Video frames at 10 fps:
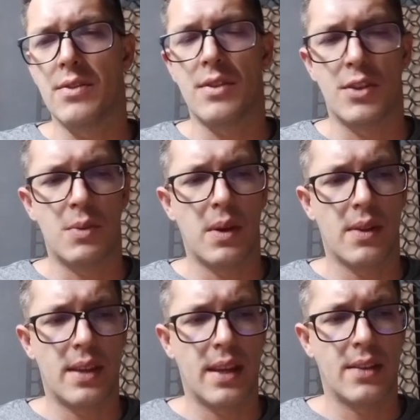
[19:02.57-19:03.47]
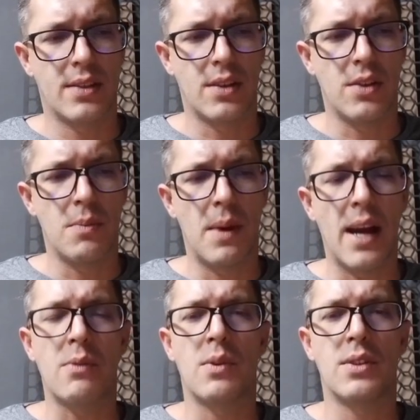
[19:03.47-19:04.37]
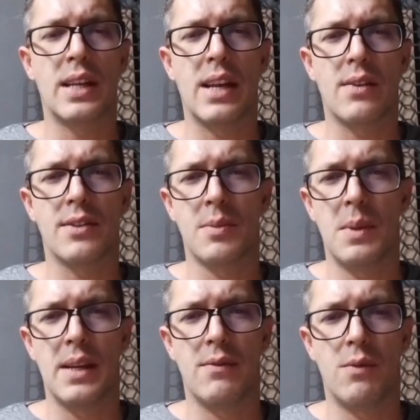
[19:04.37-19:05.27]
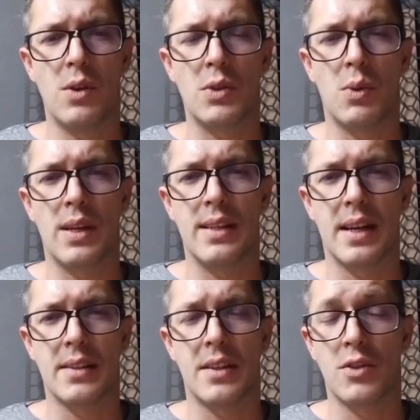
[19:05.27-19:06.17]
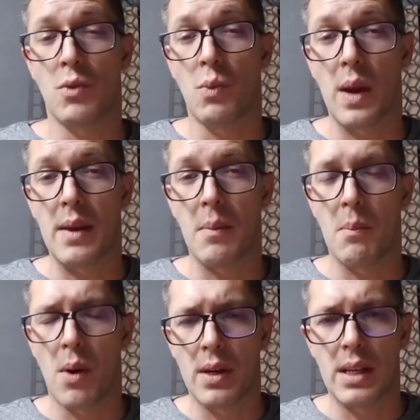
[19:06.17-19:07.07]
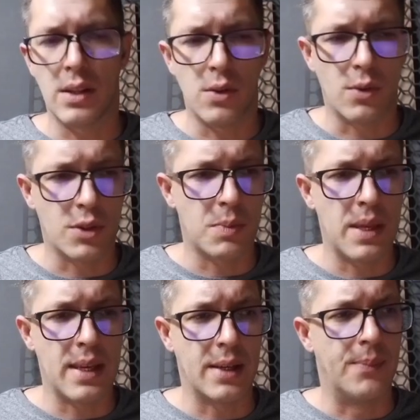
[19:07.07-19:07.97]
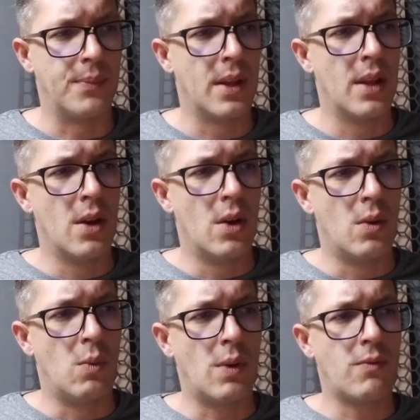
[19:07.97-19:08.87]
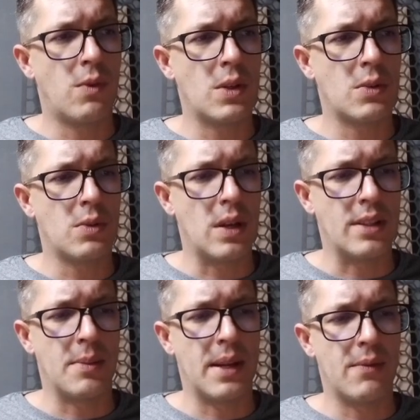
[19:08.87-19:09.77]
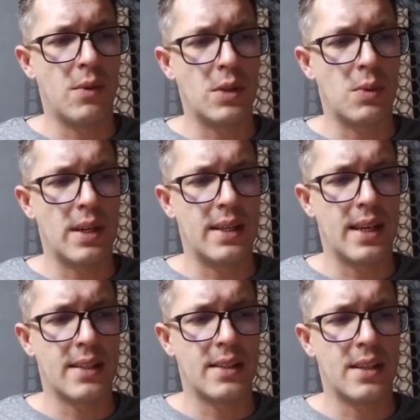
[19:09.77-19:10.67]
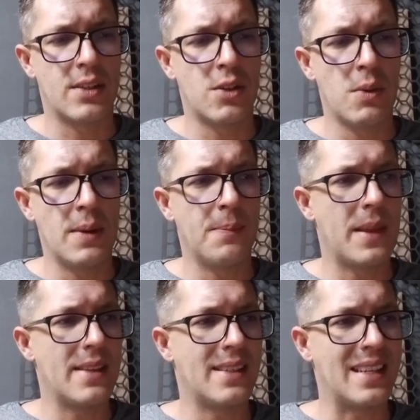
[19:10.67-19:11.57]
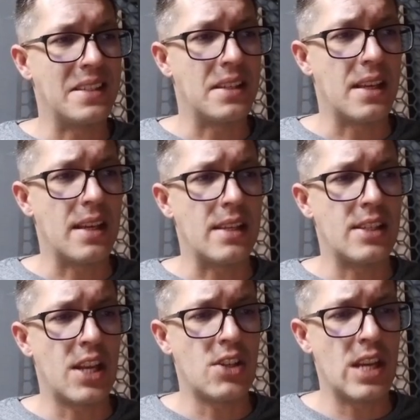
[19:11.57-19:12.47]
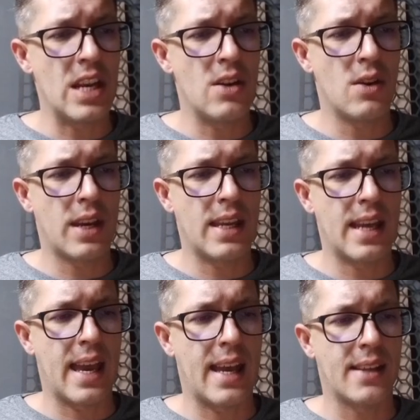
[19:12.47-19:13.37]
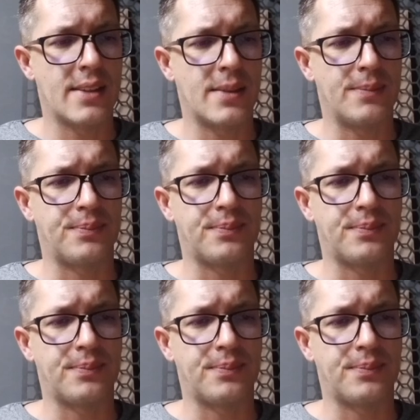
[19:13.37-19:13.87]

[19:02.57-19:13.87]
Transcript: into the swing of things, you might want to click on simulate voice call inductance when modeling your speaker. What simulate voice call inductance is doing is it is essentially looking at